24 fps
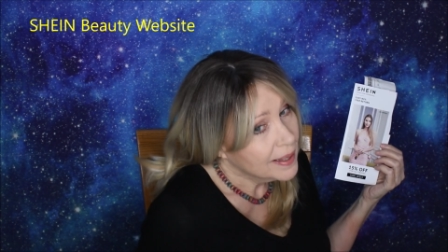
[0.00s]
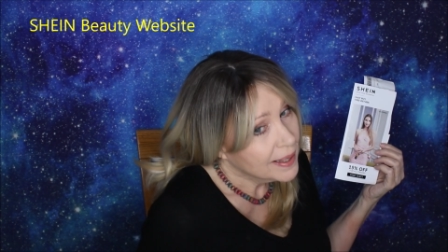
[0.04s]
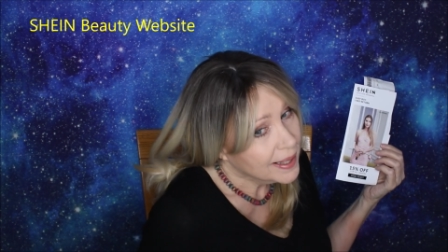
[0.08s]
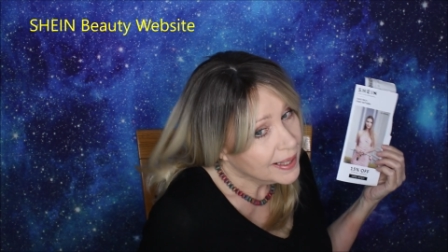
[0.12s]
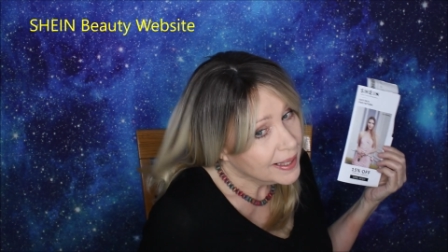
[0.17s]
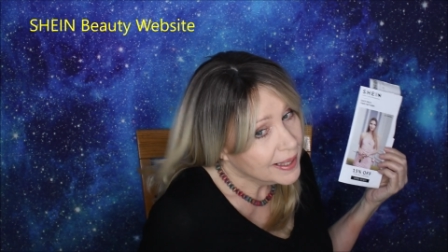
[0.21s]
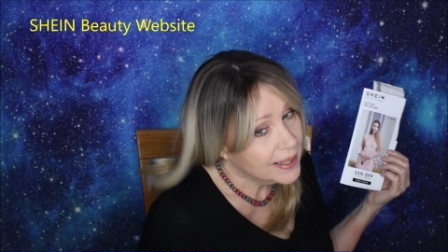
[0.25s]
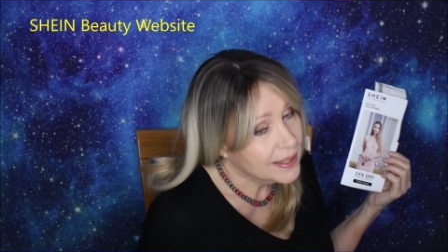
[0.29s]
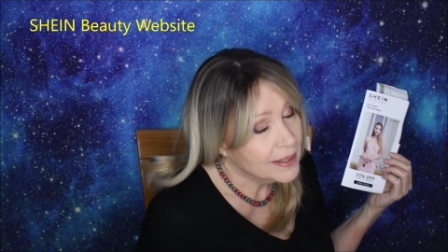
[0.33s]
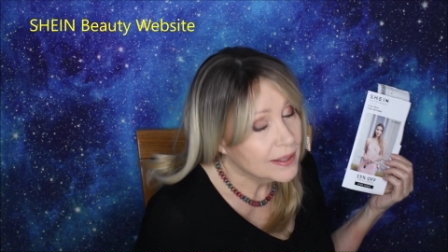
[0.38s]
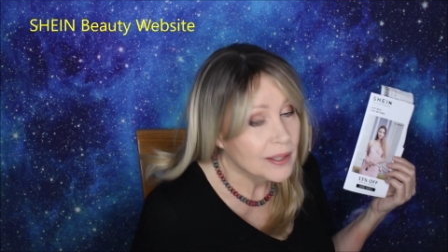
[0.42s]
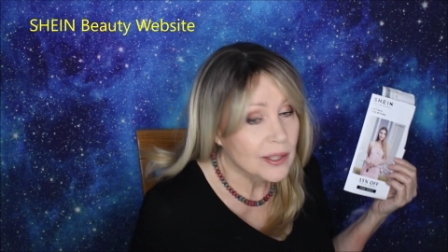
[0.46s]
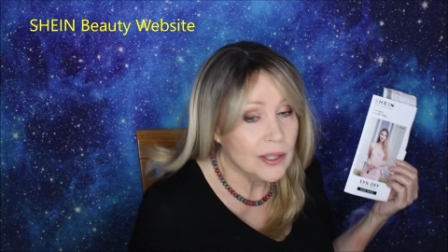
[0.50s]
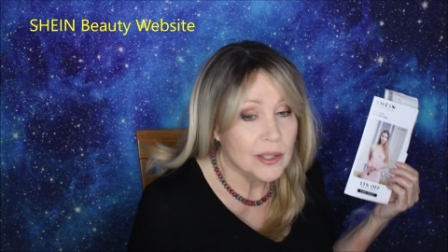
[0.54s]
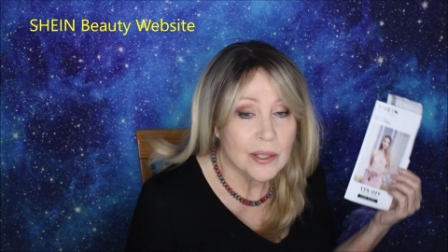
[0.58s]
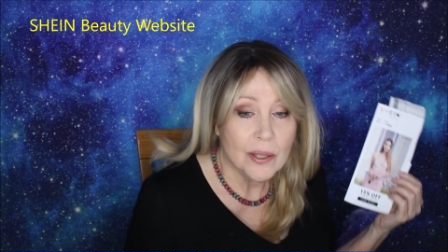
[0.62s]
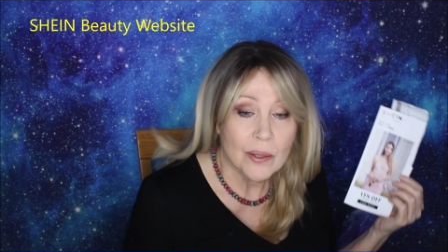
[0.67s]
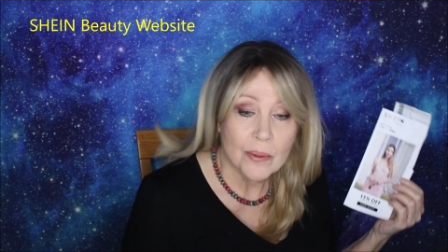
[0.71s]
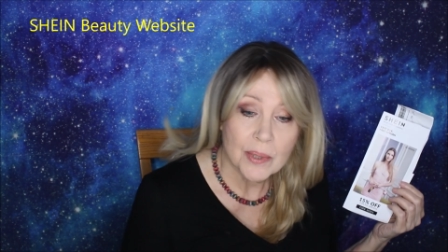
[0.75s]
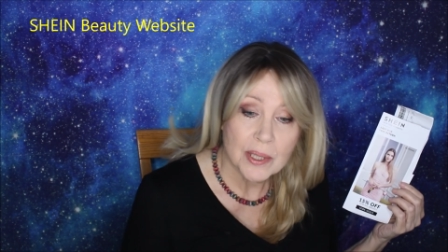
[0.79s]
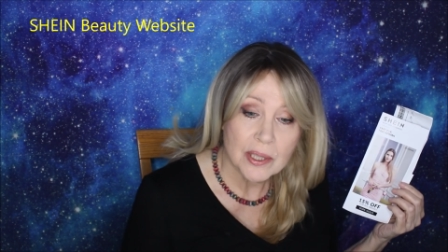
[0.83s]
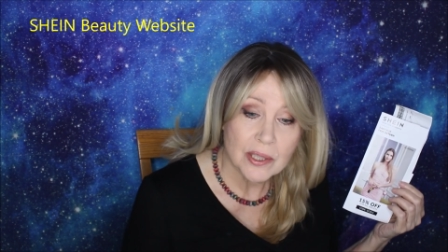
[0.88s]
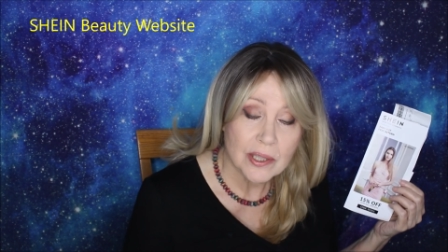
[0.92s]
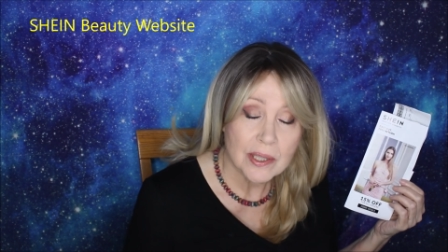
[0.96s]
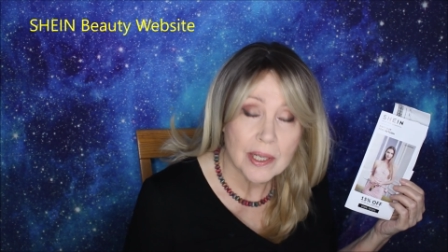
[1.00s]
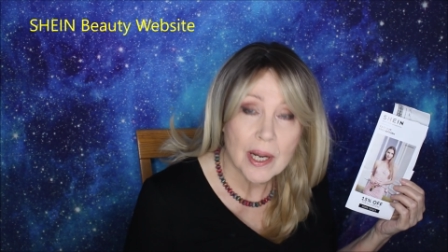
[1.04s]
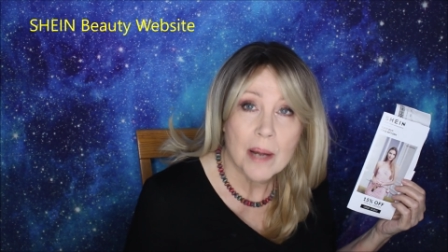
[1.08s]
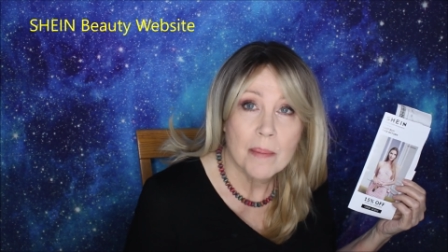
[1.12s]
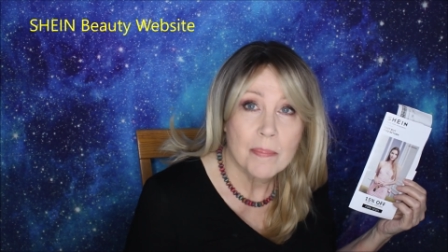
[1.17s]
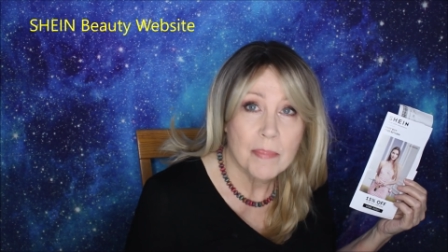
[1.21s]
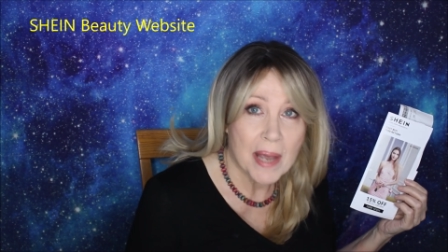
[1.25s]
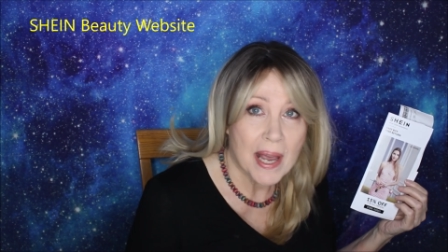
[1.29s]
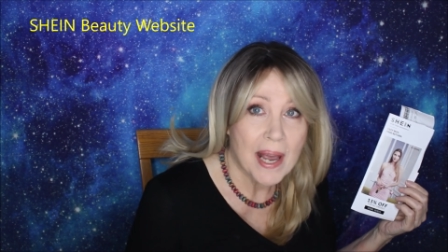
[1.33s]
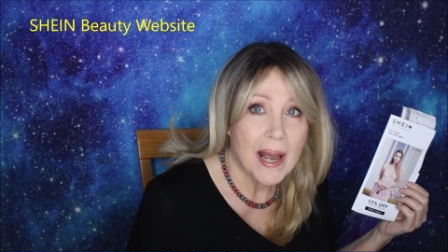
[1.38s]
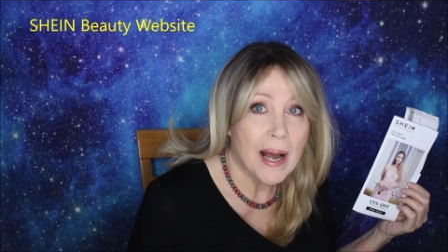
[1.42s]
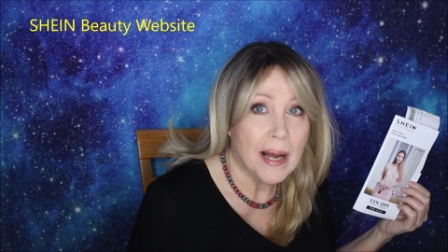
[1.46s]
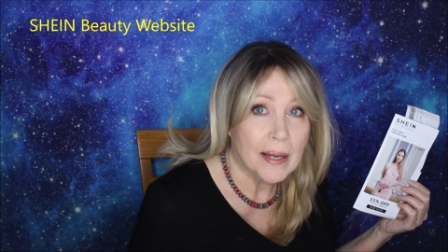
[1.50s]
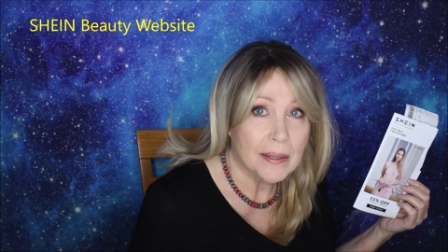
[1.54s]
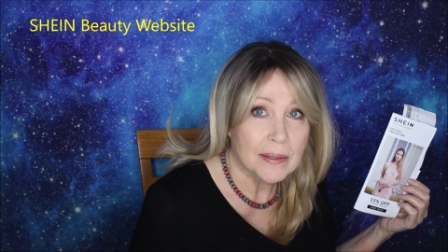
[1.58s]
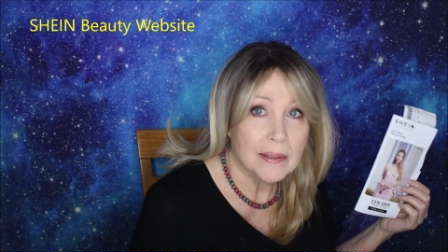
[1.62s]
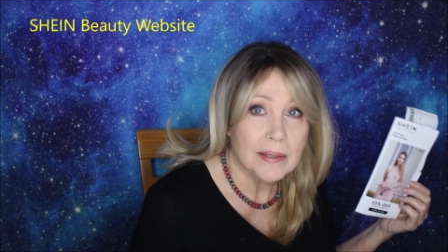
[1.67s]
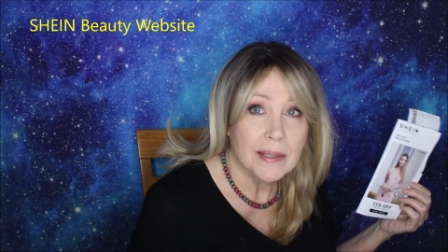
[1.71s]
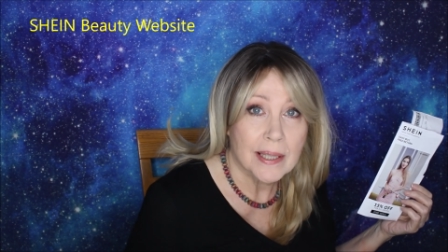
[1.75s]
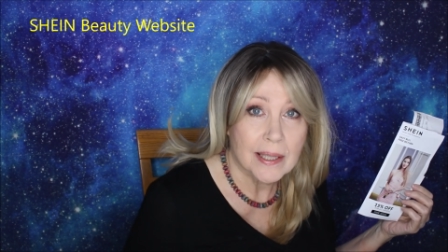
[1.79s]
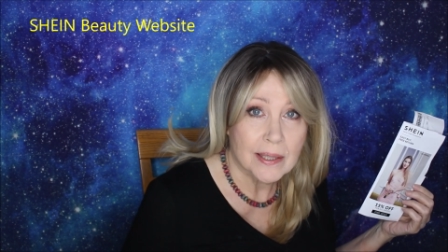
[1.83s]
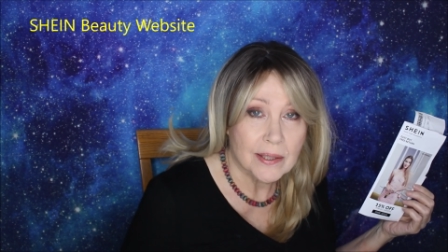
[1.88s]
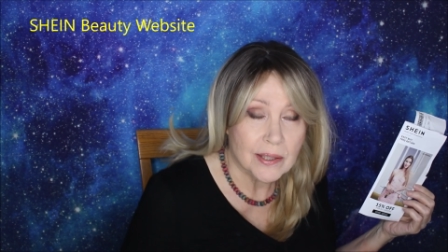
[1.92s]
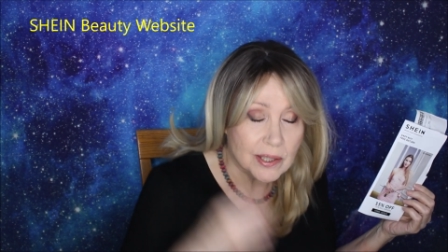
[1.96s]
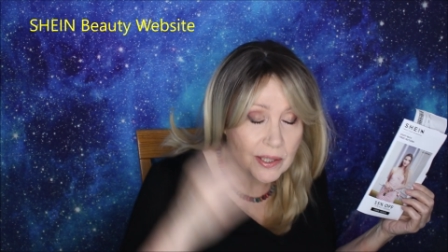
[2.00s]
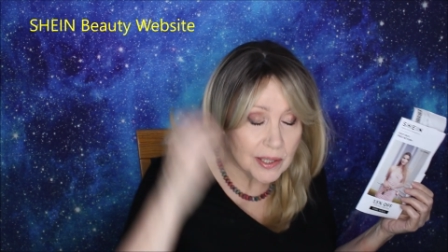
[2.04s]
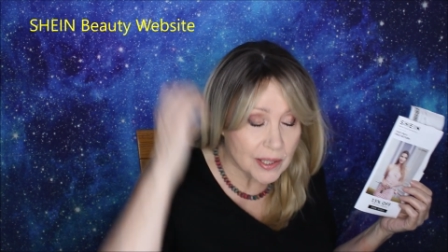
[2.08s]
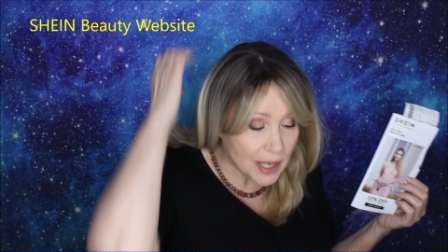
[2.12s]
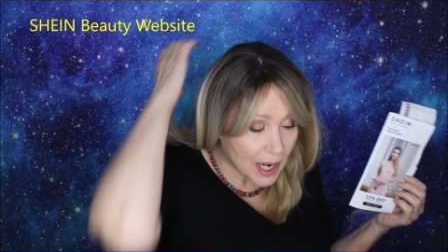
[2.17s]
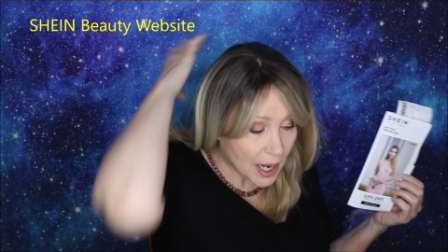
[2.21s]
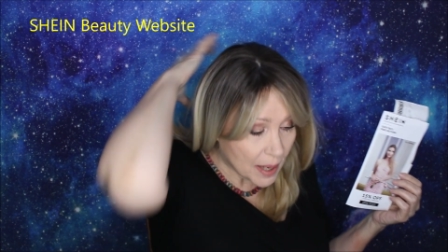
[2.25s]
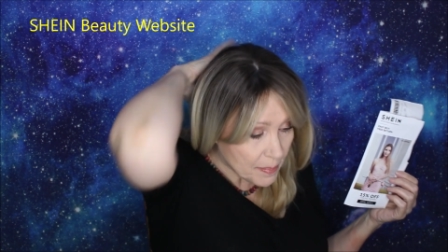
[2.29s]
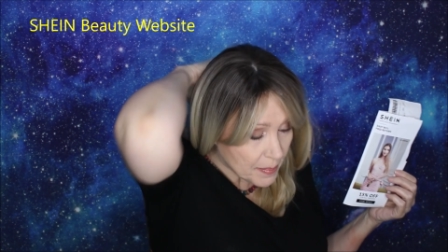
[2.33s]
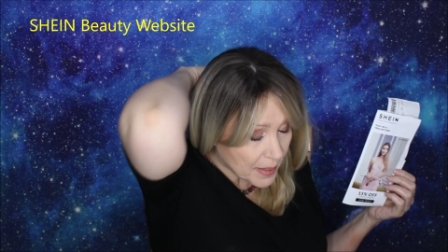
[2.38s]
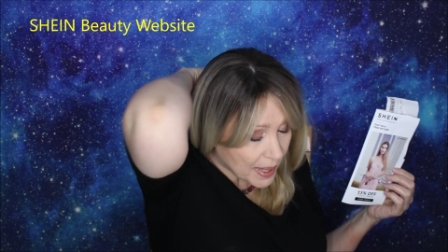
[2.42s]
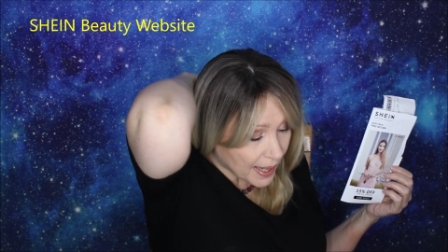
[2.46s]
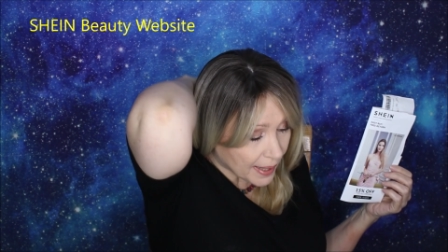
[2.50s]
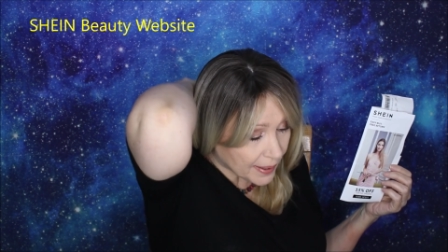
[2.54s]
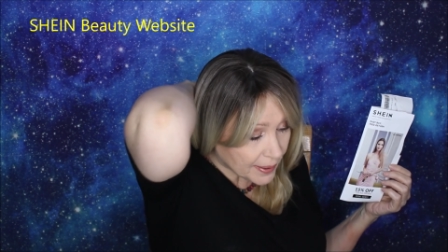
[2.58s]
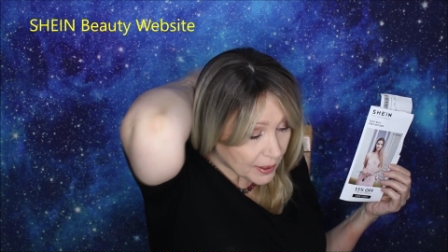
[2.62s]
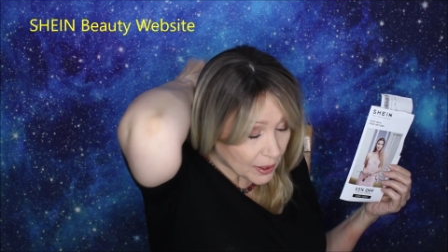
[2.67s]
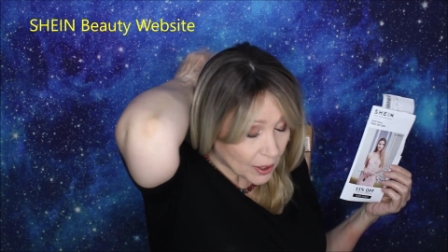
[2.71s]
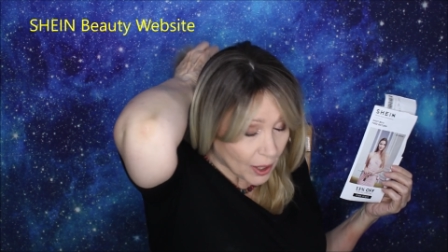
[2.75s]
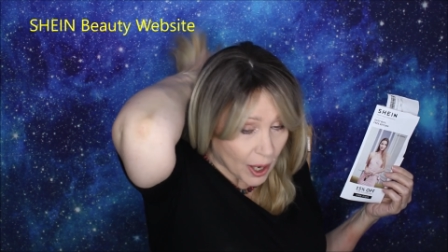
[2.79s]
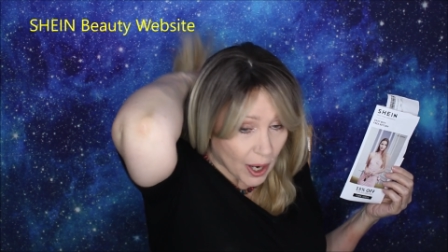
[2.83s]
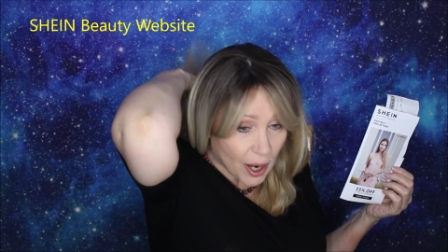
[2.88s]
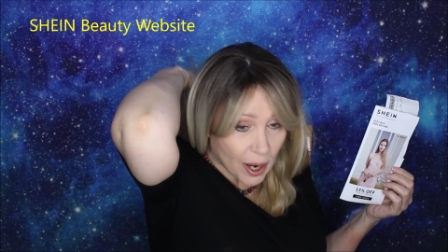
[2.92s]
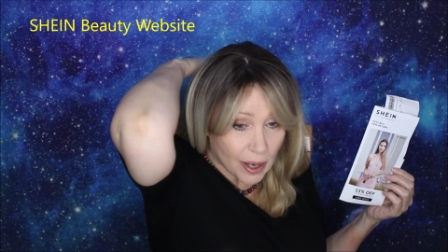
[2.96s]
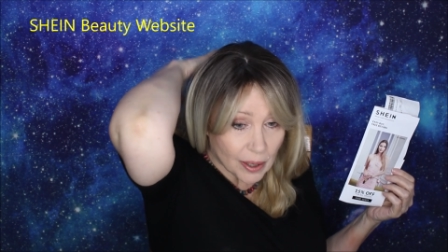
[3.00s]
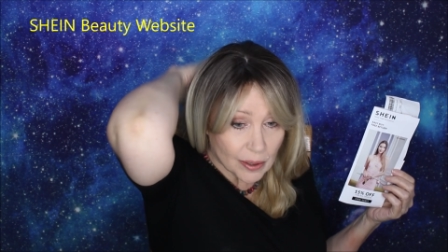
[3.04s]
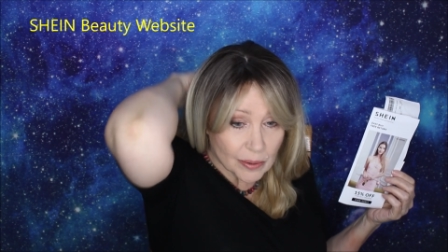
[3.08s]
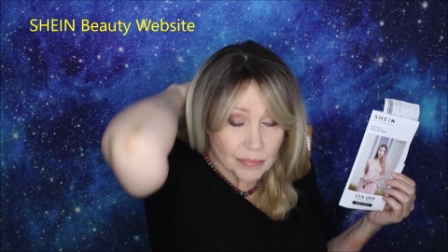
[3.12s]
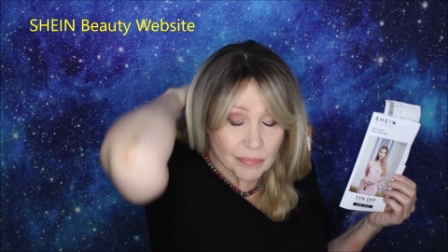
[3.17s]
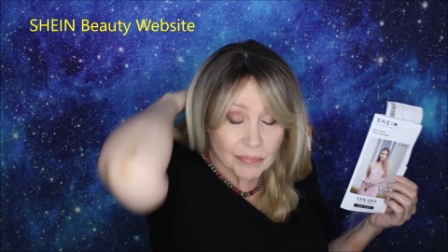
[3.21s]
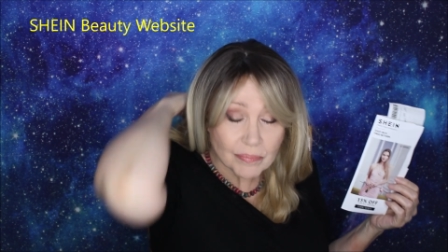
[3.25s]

And you know, it's not bad. It's not bad at all.